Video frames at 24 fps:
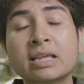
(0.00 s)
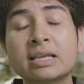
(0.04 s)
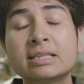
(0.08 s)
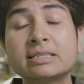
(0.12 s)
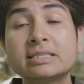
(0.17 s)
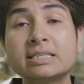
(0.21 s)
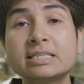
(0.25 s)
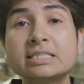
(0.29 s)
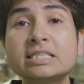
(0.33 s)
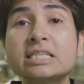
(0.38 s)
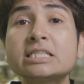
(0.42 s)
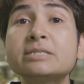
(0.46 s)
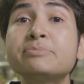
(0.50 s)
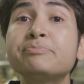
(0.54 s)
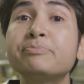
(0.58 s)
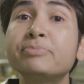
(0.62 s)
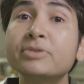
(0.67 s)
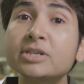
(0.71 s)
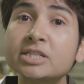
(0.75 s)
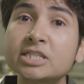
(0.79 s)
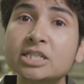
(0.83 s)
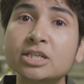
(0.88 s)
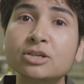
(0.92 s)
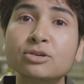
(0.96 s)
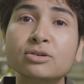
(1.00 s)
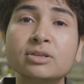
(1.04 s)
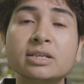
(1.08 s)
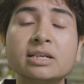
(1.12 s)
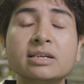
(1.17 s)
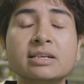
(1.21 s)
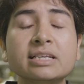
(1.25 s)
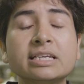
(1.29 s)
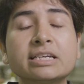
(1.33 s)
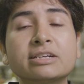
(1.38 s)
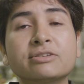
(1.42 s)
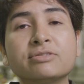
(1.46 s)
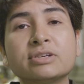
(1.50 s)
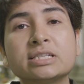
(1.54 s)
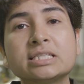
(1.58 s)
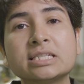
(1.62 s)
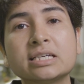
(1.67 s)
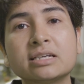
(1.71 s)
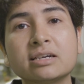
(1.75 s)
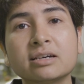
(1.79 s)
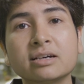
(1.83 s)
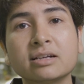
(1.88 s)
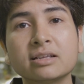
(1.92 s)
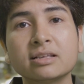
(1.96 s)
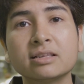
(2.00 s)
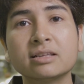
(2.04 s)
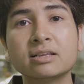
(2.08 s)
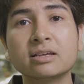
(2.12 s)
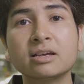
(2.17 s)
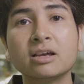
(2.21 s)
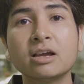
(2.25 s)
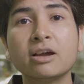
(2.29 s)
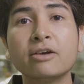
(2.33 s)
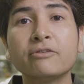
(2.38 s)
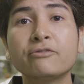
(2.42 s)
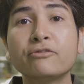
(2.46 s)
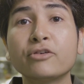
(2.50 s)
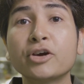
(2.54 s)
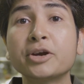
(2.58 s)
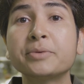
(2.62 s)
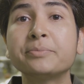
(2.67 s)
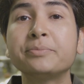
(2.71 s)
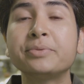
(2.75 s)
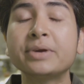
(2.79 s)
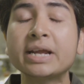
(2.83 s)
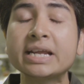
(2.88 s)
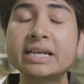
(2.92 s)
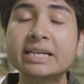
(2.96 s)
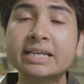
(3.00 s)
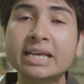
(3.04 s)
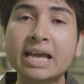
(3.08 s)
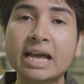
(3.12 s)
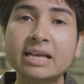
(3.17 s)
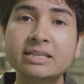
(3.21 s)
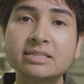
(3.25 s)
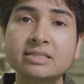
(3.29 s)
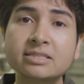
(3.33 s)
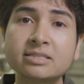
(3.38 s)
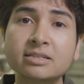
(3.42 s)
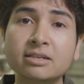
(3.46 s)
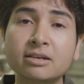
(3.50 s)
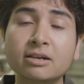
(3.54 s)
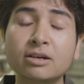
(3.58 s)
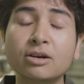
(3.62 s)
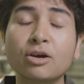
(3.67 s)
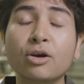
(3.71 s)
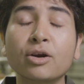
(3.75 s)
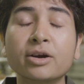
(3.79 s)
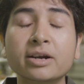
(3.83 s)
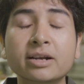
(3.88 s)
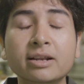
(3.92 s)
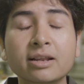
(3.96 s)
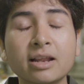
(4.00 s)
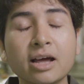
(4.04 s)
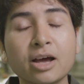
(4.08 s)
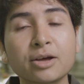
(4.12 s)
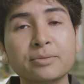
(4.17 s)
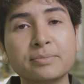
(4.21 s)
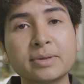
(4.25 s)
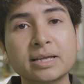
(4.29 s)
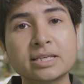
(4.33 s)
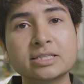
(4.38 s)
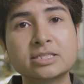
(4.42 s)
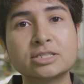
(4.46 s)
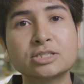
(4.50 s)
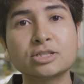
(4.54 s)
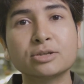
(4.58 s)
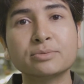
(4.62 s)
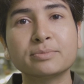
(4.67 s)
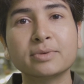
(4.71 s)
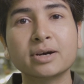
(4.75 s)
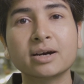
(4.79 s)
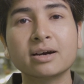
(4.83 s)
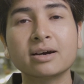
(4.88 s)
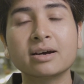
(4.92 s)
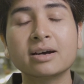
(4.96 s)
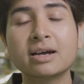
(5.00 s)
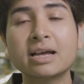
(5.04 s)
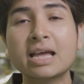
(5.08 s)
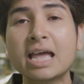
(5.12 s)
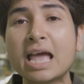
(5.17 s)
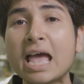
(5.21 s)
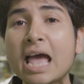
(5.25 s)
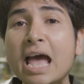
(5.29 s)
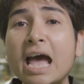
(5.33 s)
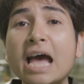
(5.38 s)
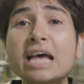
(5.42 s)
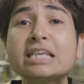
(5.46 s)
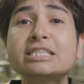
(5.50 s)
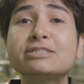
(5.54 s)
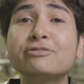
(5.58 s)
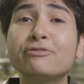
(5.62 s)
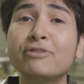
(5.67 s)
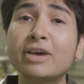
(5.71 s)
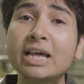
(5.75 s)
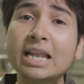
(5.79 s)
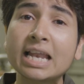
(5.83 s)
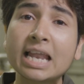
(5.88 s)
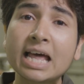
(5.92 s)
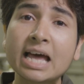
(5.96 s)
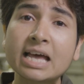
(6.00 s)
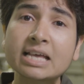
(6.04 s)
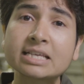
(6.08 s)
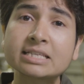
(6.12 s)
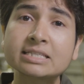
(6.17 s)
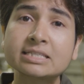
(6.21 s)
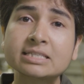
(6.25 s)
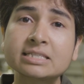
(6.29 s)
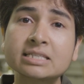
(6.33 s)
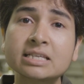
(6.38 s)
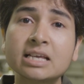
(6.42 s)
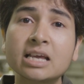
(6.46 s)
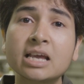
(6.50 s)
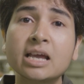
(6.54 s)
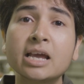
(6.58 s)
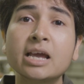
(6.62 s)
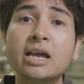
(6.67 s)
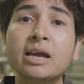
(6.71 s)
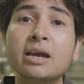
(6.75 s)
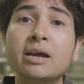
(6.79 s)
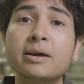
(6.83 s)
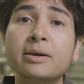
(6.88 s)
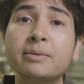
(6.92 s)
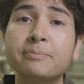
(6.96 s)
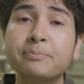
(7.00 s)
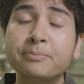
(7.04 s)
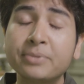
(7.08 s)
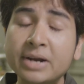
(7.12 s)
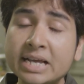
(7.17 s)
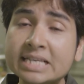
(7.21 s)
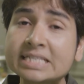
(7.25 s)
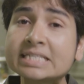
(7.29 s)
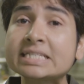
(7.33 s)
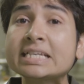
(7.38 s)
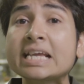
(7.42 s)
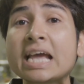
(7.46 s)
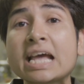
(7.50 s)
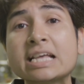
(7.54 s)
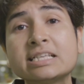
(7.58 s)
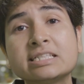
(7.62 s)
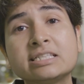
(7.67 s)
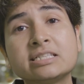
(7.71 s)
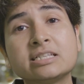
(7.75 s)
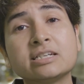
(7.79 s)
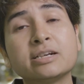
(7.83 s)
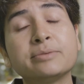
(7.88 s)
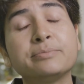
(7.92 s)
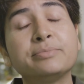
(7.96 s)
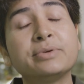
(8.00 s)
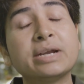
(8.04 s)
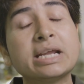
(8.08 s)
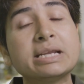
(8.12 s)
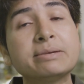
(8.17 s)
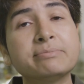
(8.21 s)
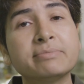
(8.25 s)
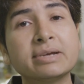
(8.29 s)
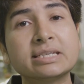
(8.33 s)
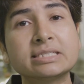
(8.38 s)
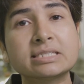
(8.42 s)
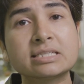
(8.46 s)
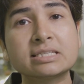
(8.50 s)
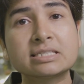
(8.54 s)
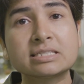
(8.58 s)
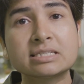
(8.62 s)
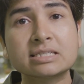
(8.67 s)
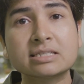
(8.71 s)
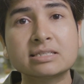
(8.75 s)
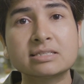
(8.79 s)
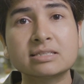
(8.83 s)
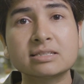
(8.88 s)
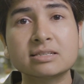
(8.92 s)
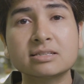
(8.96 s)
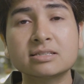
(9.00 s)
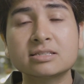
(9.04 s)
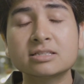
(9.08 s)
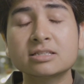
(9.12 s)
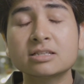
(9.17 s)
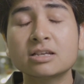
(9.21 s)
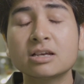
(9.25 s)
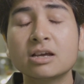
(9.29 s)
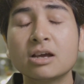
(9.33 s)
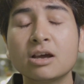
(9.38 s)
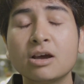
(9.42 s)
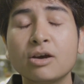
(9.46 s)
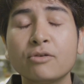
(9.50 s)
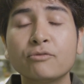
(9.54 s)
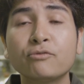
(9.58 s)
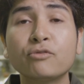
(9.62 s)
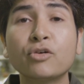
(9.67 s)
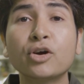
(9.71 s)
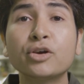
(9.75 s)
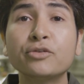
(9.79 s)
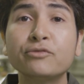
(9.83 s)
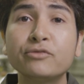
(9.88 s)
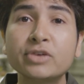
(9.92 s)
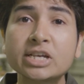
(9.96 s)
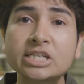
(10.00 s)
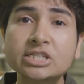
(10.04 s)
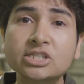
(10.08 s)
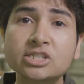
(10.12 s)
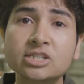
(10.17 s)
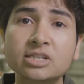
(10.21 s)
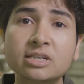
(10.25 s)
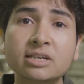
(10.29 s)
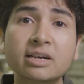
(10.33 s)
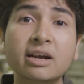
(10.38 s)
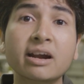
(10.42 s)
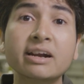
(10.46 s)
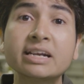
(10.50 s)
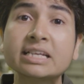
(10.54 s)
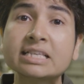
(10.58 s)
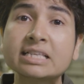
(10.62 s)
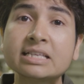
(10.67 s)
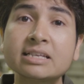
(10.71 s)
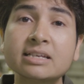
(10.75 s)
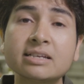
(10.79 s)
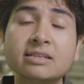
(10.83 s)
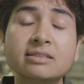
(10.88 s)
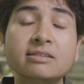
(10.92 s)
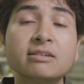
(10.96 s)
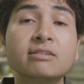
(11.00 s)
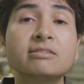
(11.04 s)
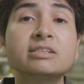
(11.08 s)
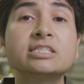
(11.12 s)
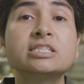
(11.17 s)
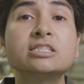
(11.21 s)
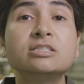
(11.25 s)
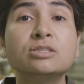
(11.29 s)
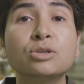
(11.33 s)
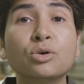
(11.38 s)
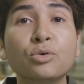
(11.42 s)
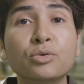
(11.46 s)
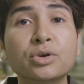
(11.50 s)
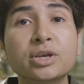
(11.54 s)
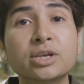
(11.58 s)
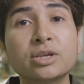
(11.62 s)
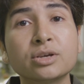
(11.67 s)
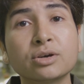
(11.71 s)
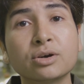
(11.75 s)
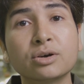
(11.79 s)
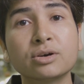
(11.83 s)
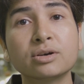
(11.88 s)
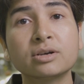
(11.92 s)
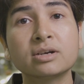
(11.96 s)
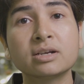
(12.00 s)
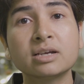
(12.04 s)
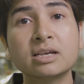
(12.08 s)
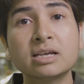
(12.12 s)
This is particularly critical for brain cancer or glioblastoma, as well as breast cancer brain metastasis, for which currently there is no cure.